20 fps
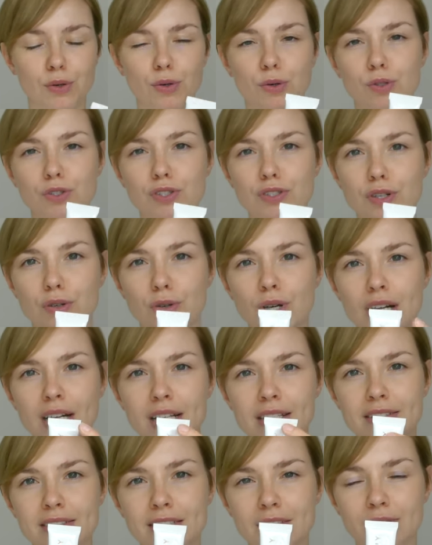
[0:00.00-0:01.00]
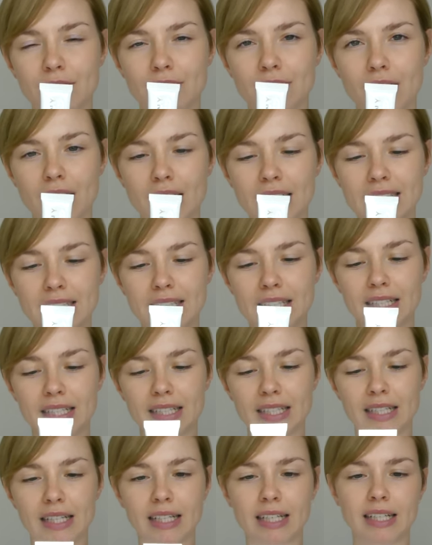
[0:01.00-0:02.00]
Also silver
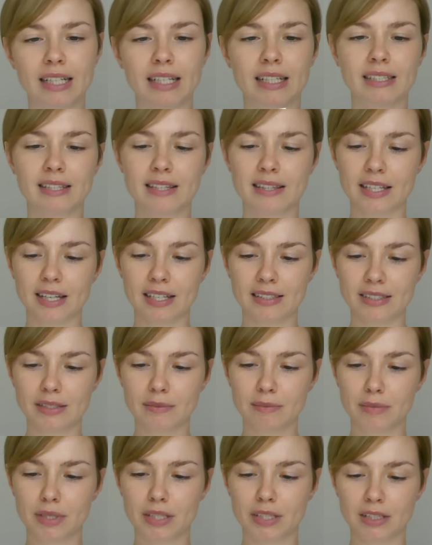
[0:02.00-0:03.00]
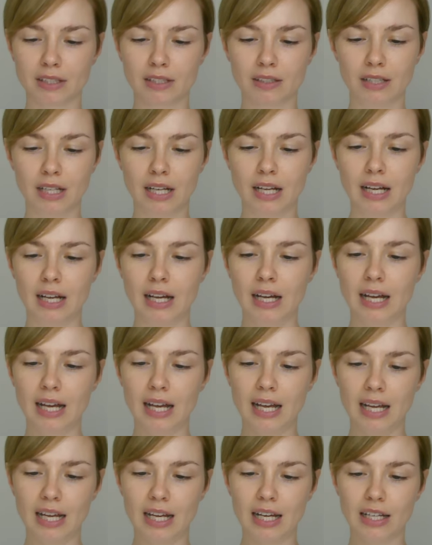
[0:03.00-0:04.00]
writing. It is 30 mil
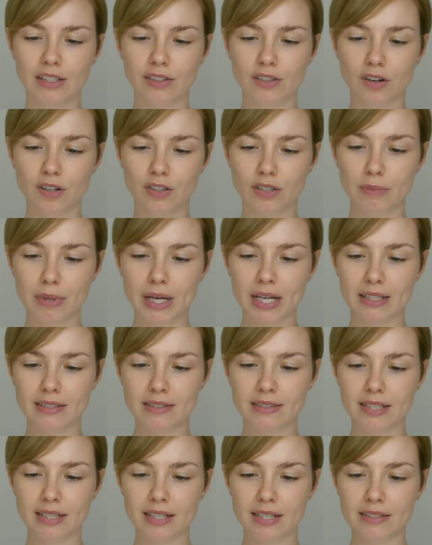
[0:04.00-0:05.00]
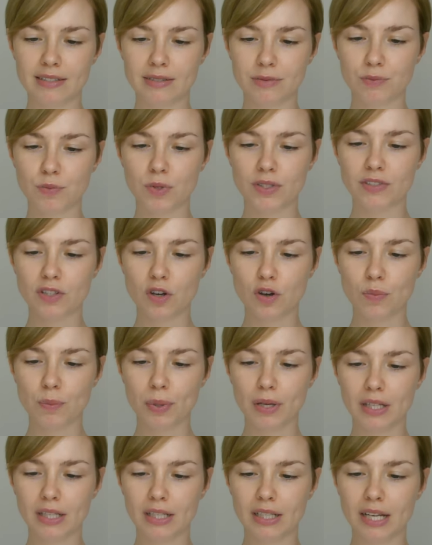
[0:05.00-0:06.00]
and on the back it says once
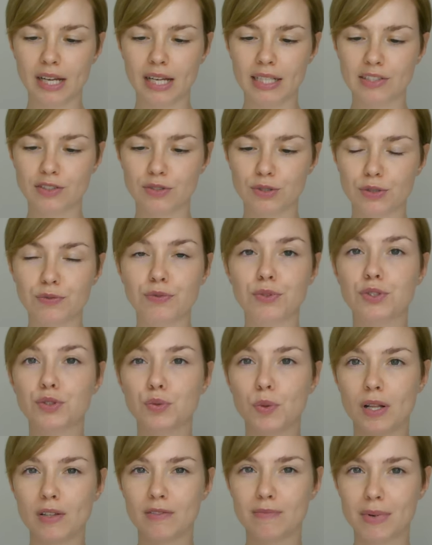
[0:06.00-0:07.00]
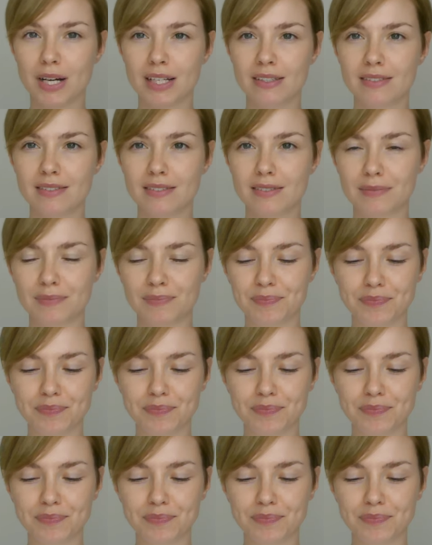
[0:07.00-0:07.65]
open it's good for 12 months.